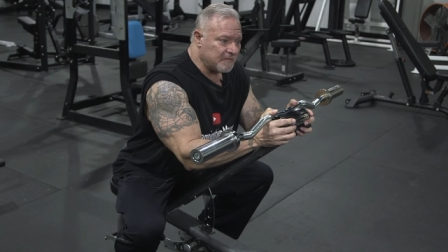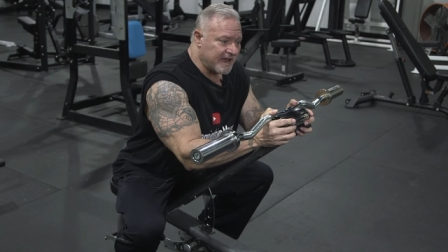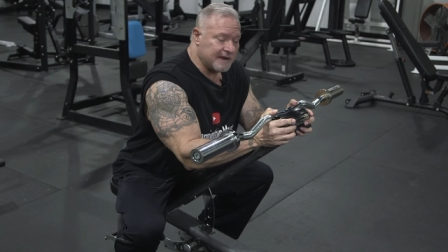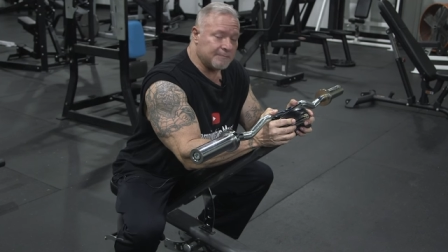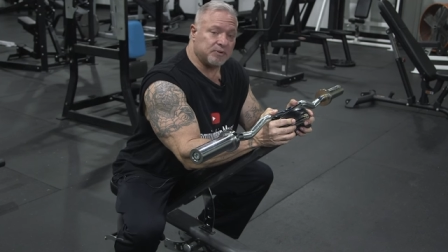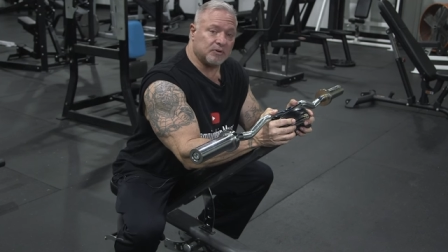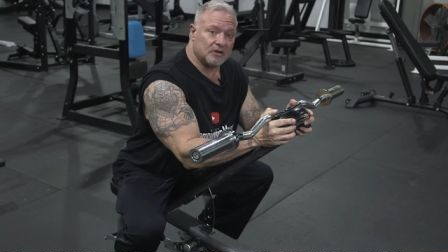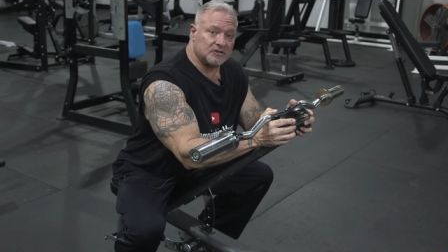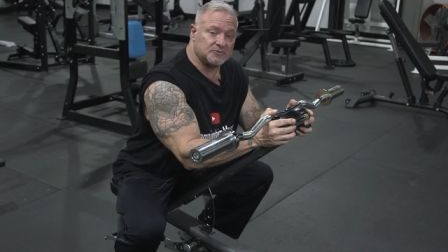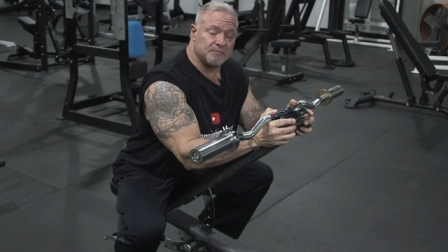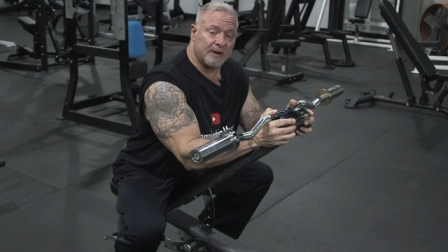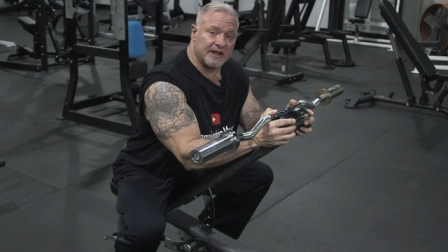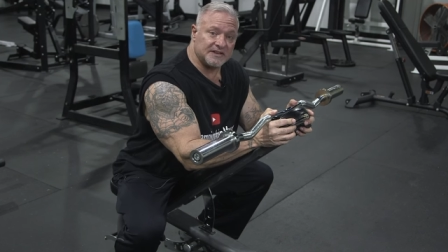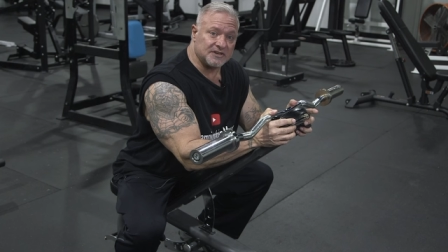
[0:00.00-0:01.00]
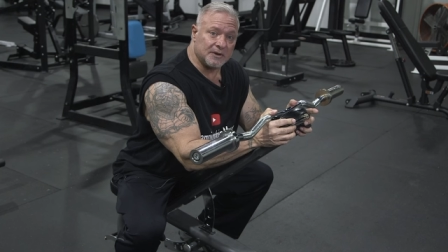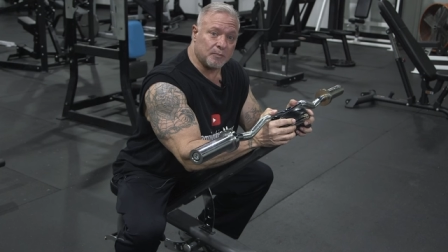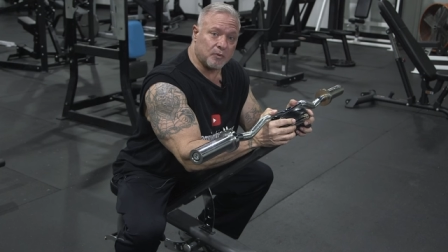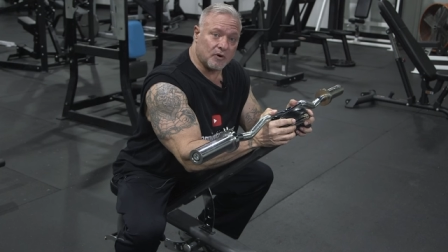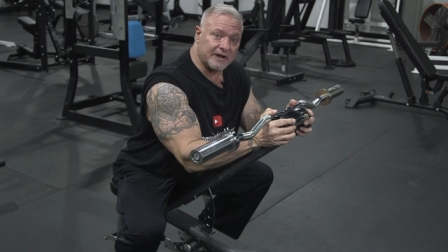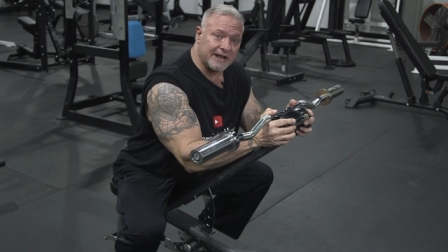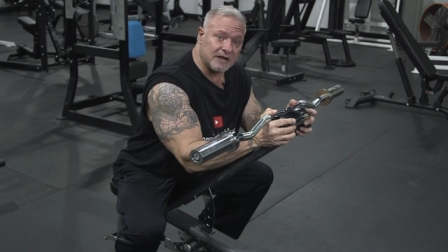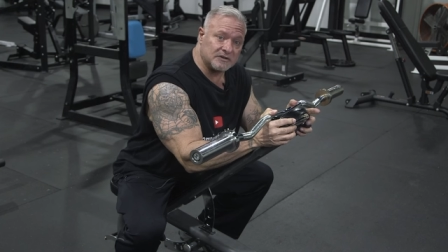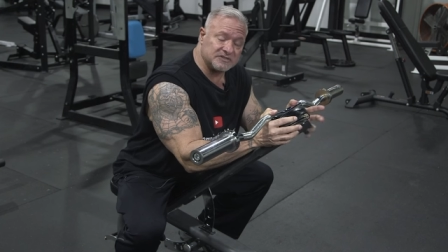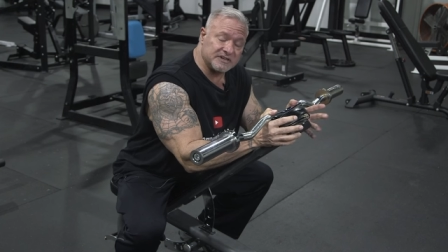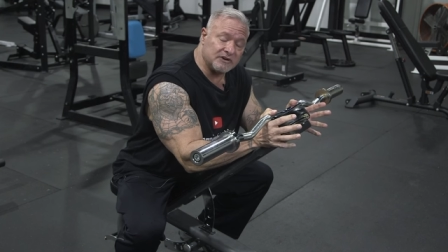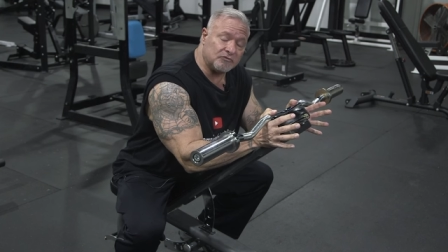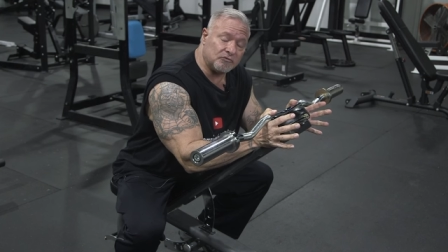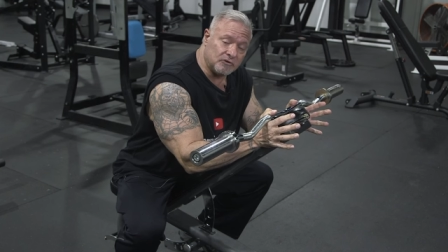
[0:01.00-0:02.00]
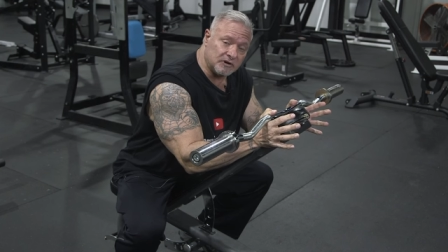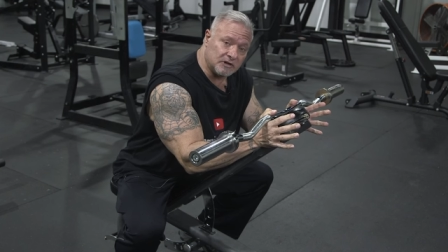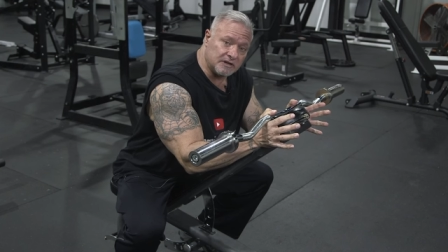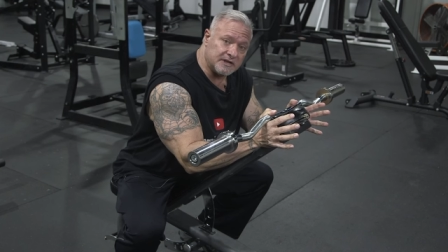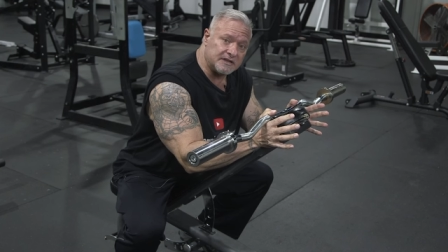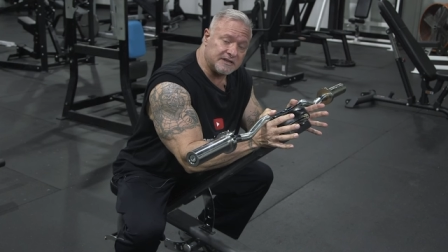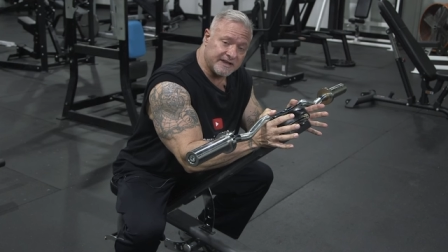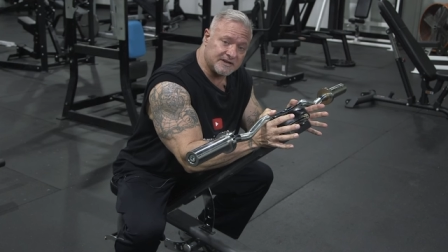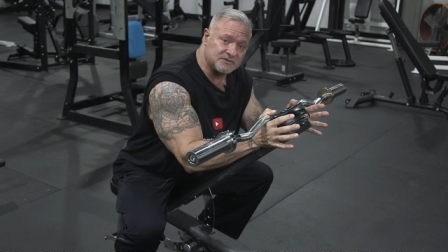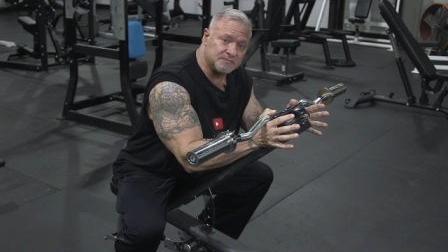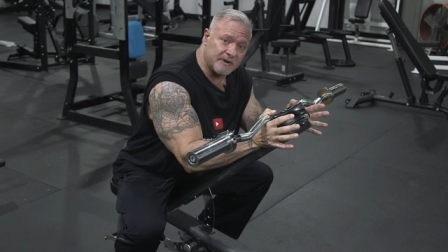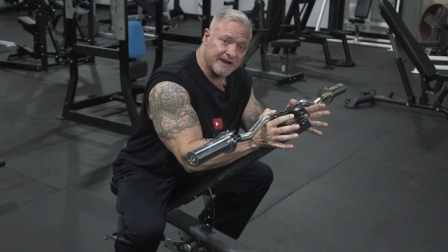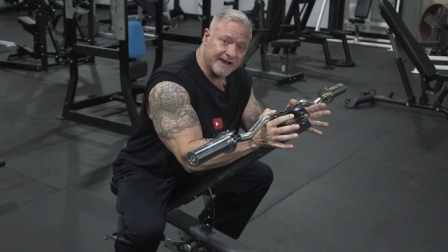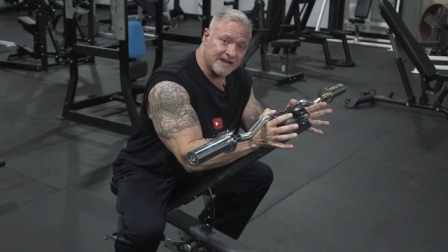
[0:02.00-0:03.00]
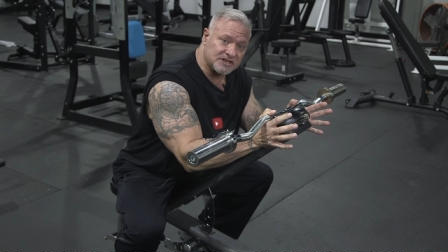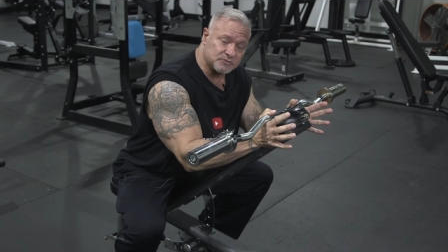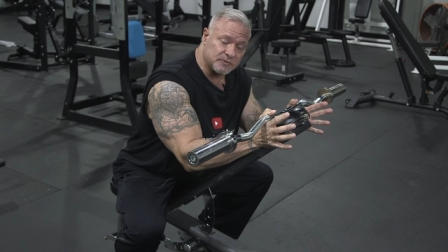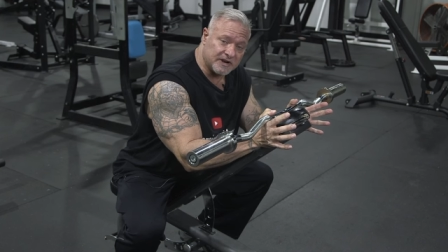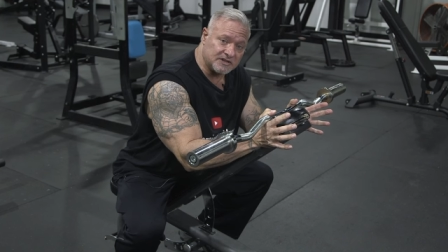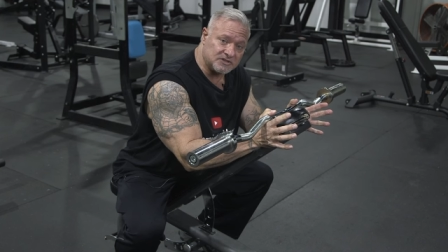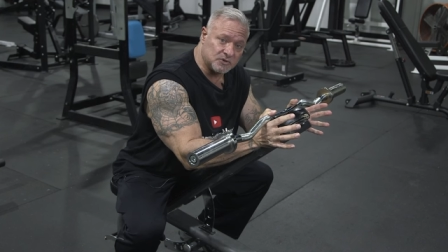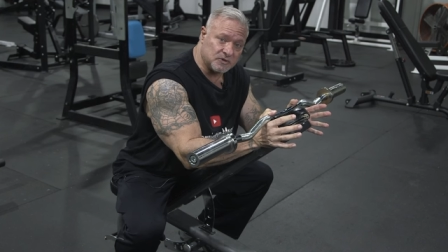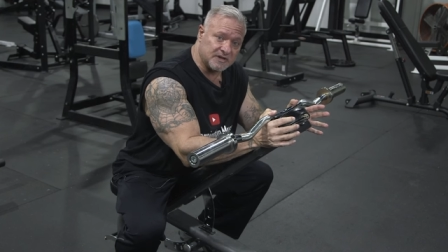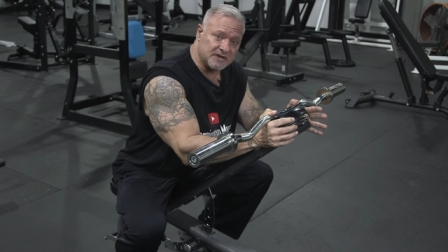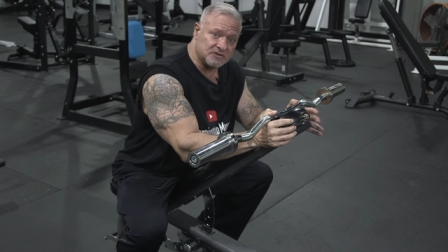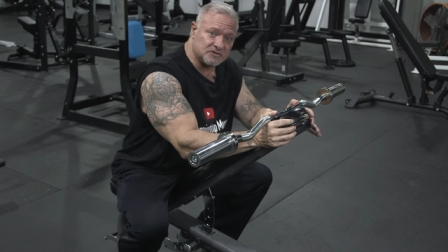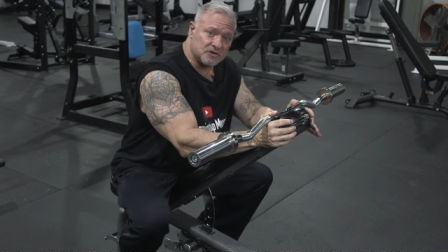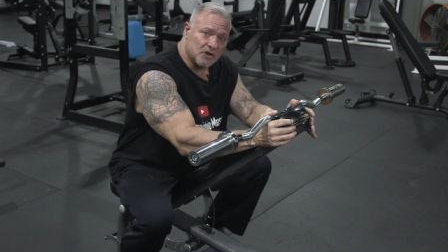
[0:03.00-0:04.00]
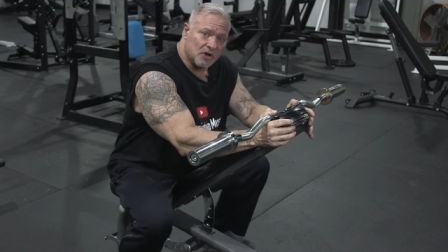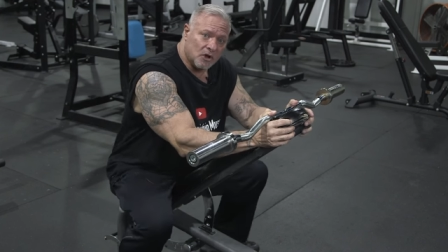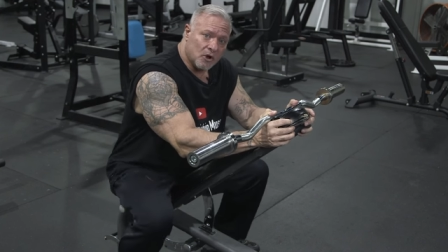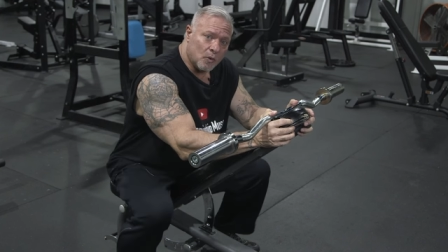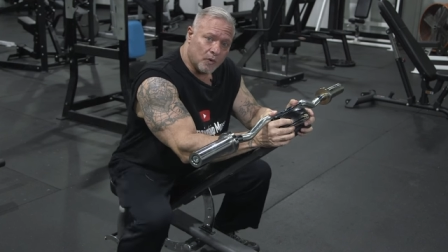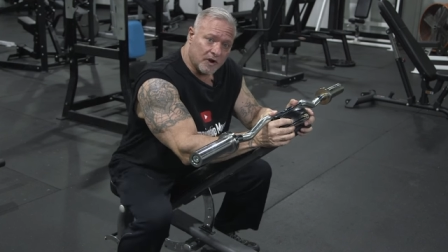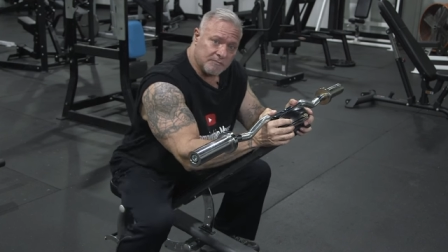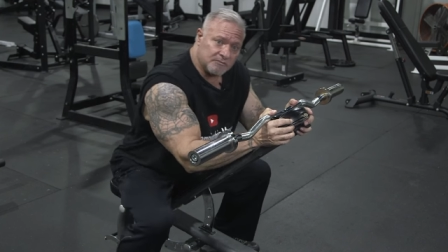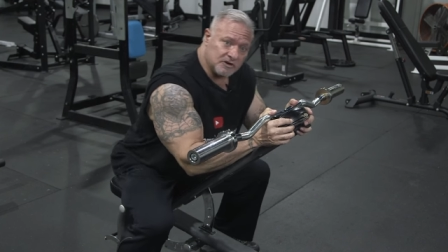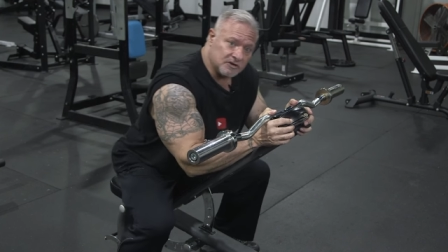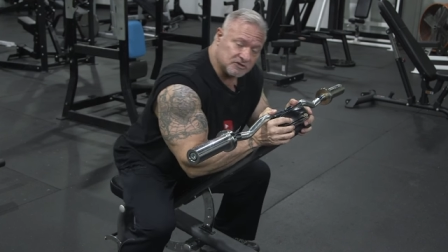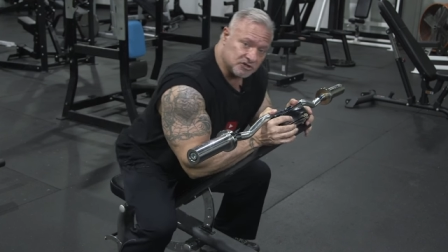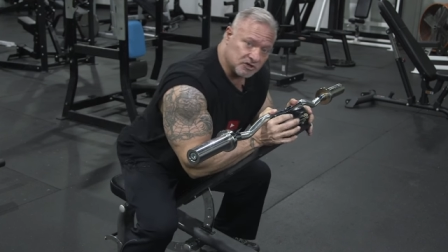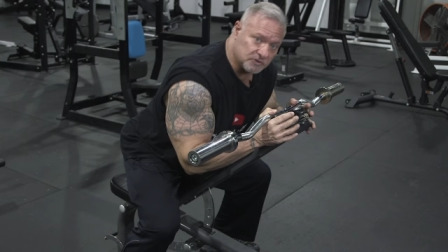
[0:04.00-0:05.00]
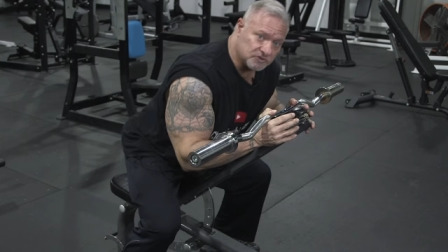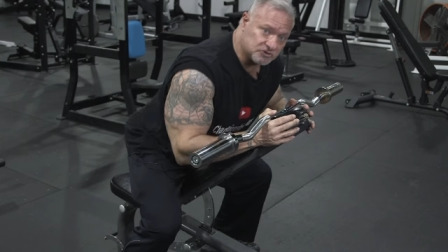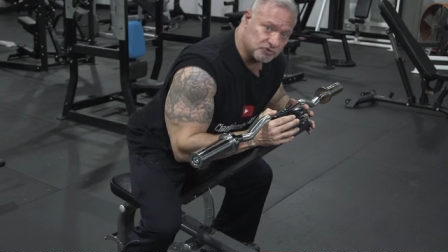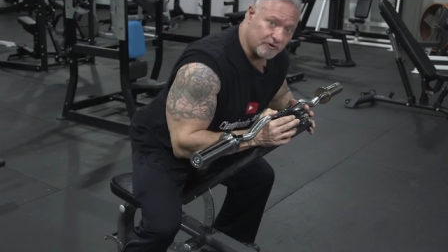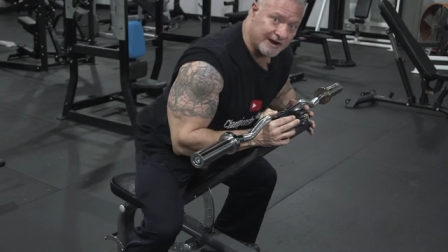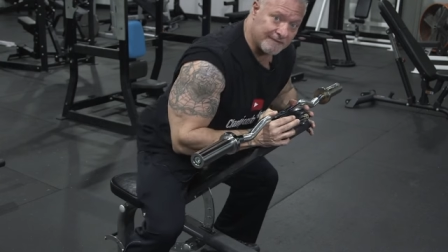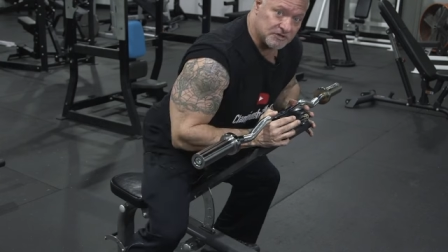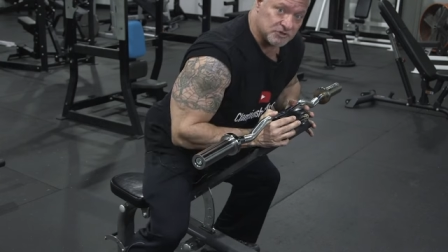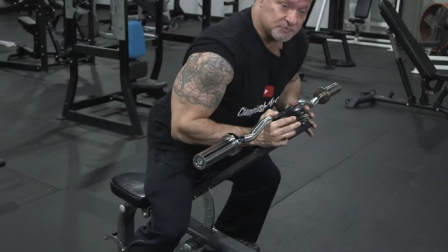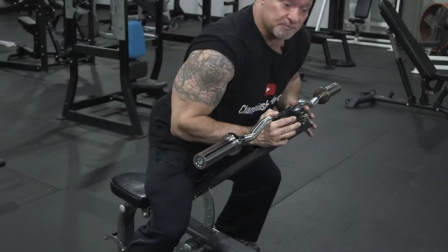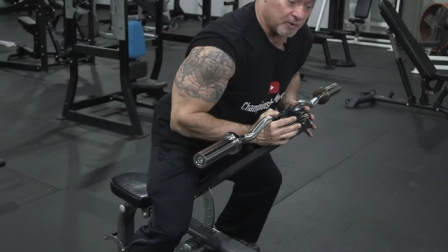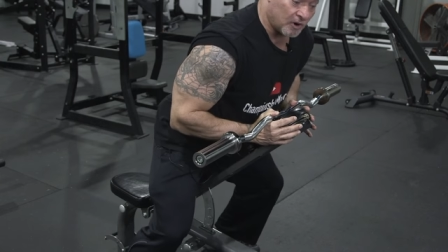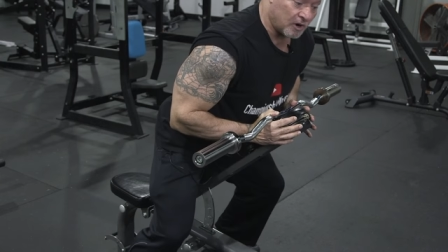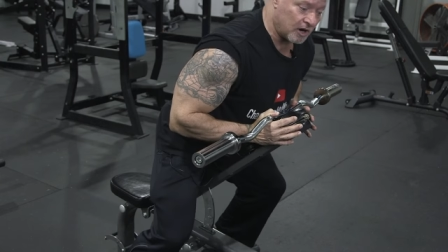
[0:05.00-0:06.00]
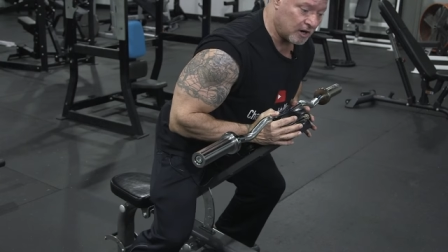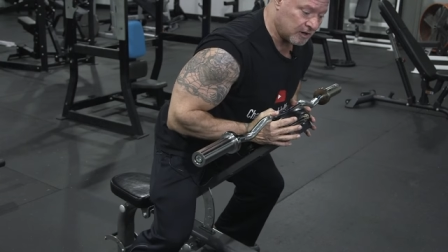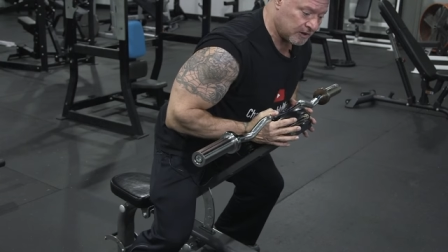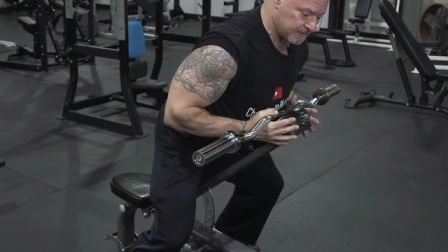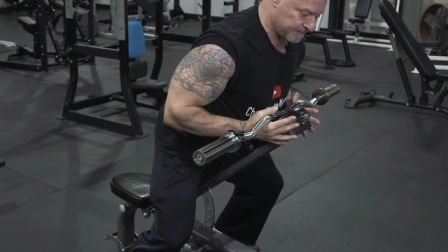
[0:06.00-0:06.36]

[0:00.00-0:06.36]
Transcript: A plus bicep workouts. It really kicks my ass when I do these. What I'm gonna do is grab this bar